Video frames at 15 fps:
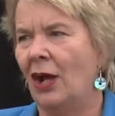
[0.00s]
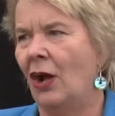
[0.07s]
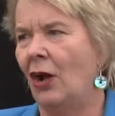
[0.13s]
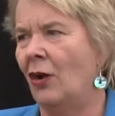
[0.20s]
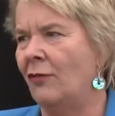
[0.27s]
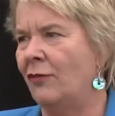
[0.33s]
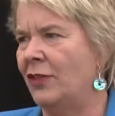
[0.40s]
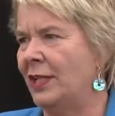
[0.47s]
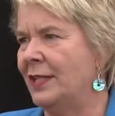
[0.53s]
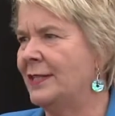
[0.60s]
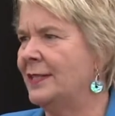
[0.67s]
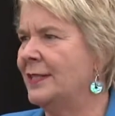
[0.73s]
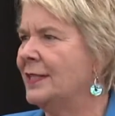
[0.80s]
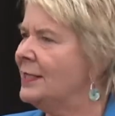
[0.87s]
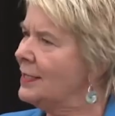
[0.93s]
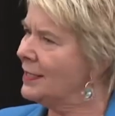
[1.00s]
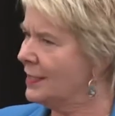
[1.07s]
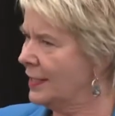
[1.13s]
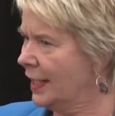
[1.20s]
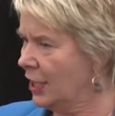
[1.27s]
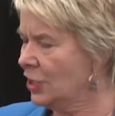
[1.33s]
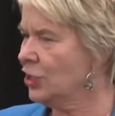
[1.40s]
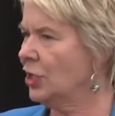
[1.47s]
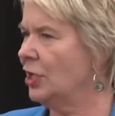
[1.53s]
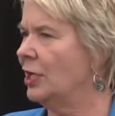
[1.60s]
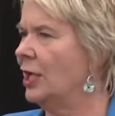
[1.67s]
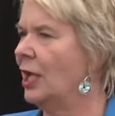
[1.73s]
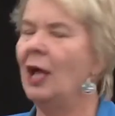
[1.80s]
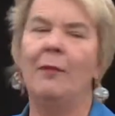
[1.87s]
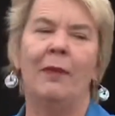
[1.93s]
of this
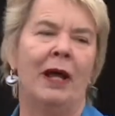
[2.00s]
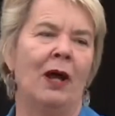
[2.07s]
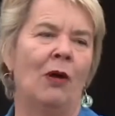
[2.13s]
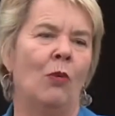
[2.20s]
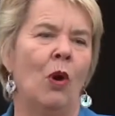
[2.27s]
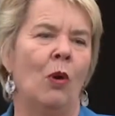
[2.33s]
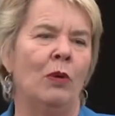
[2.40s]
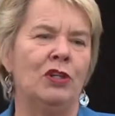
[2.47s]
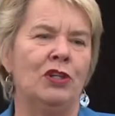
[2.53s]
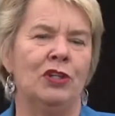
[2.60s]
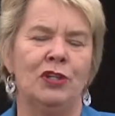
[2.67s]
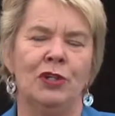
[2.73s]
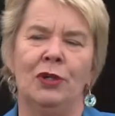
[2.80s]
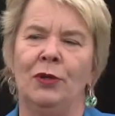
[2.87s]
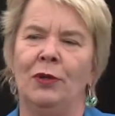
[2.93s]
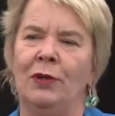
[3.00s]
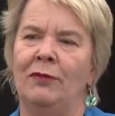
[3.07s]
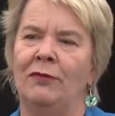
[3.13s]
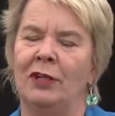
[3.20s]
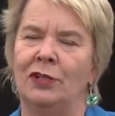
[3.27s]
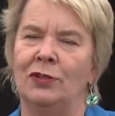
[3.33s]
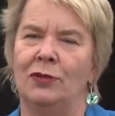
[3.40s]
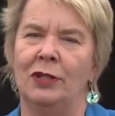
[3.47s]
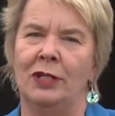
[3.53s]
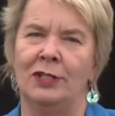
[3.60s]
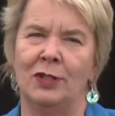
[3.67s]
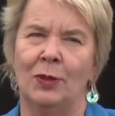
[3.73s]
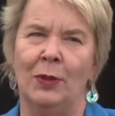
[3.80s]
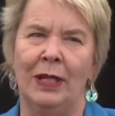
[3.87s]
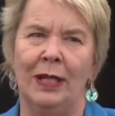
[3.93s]
discussion about what we should do in Victoria
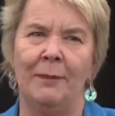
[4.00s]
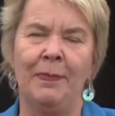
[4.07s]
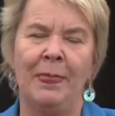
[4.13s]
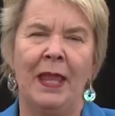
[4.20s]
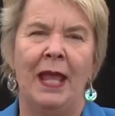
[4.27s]
Square.